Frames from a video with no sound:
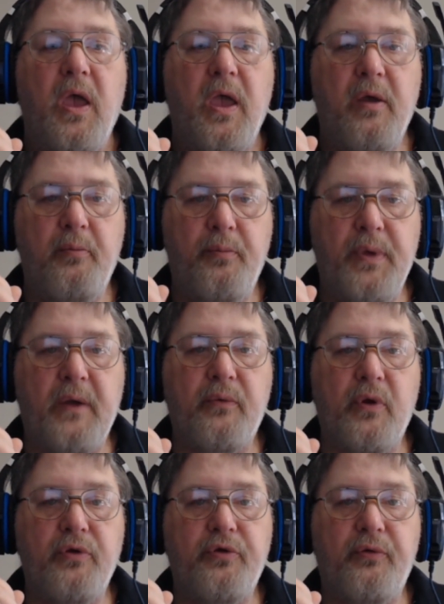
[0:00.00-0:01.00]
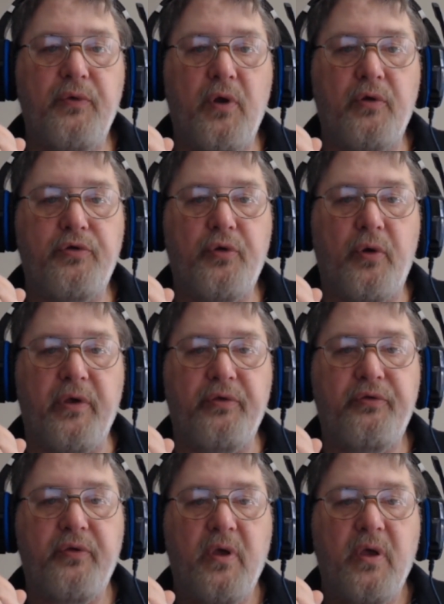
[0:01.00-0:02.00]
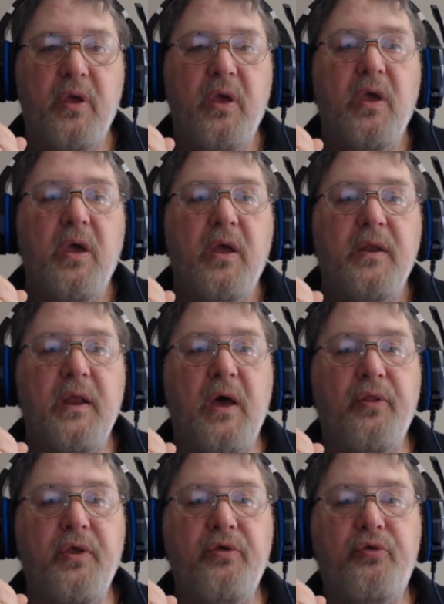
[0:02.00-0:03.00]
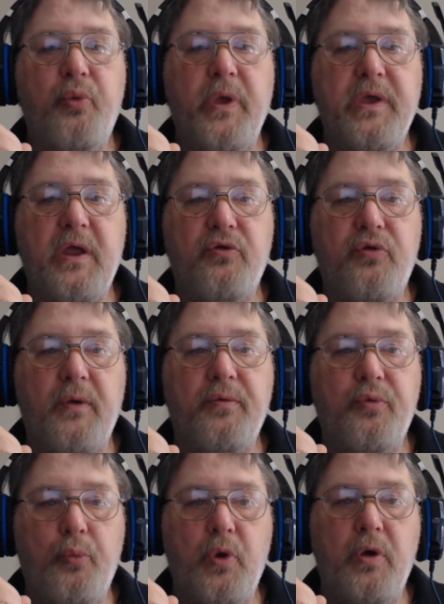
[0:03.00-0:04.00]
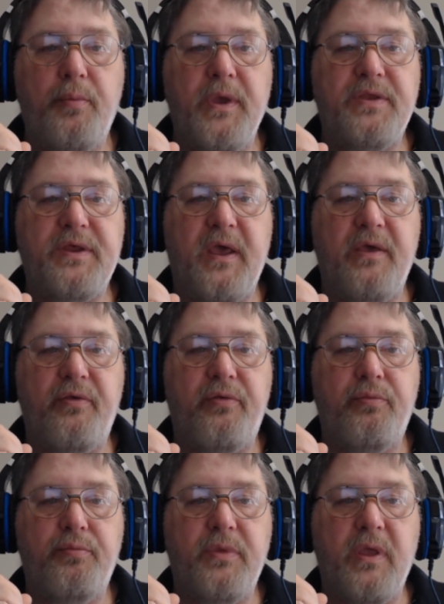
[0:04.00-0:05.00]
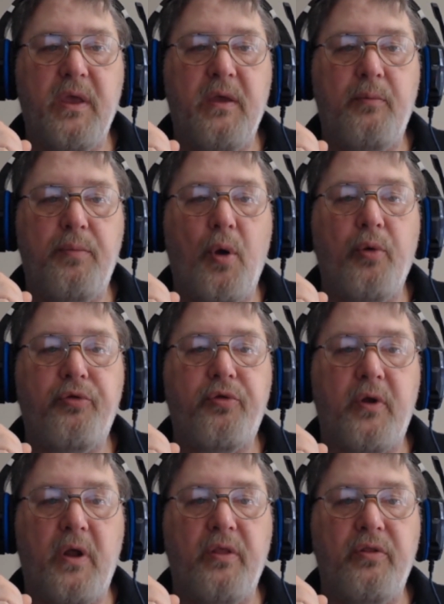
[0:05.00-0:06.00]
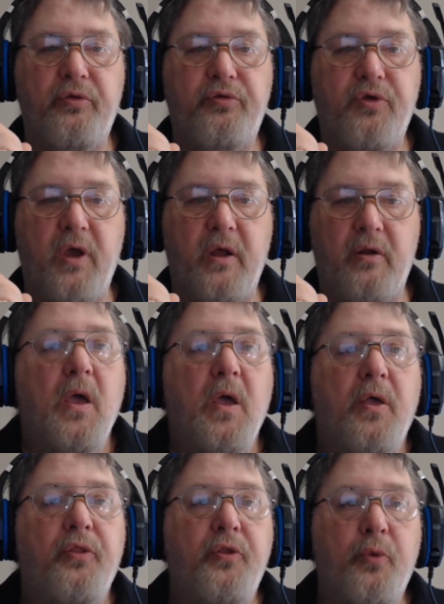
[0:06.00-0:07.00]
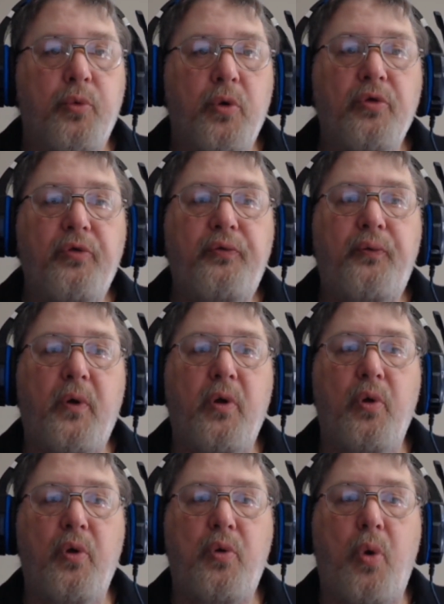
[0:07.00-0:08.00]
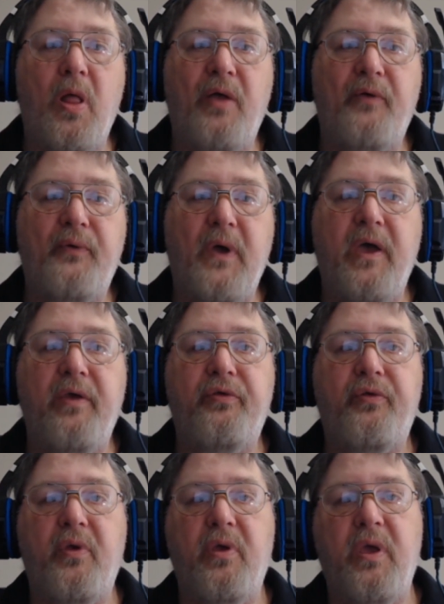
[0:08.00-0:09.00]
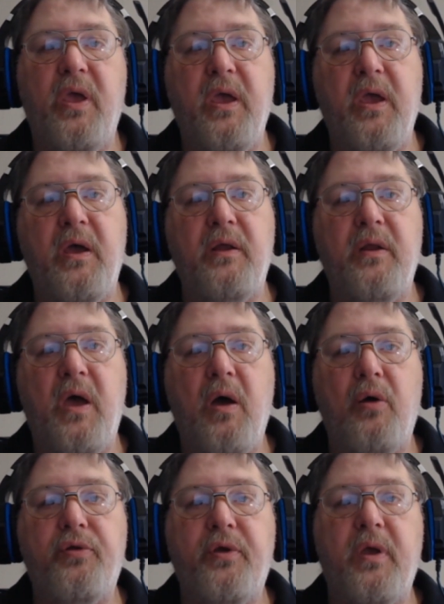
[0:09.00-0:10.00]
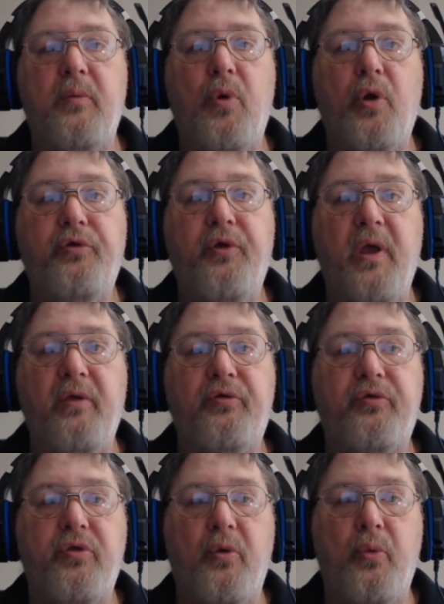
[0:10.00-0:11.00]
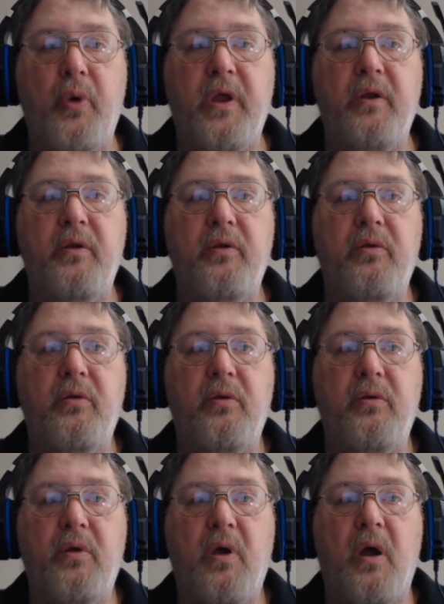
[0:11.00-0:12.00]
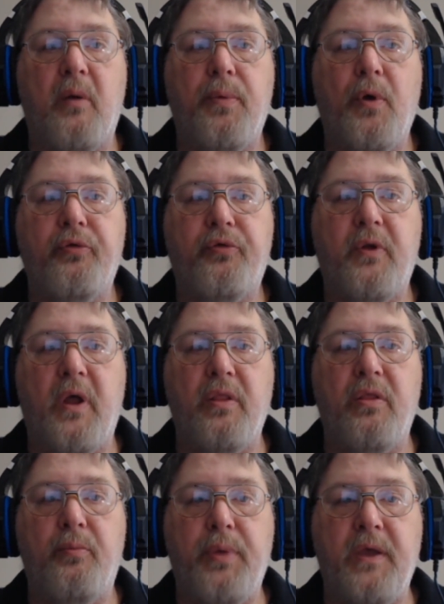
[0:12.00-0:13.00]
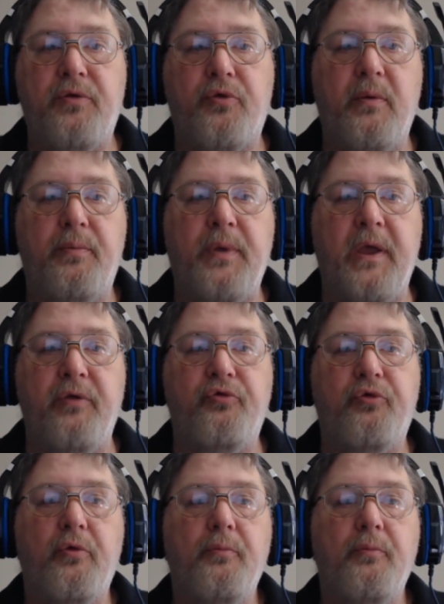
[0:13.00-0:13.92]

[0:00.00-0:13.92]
and beverage of your choice. Now these weekend trips will be tasted and posted on this channel. The rules for who qualifies and how to get more chance to win are posted on the Patreon page.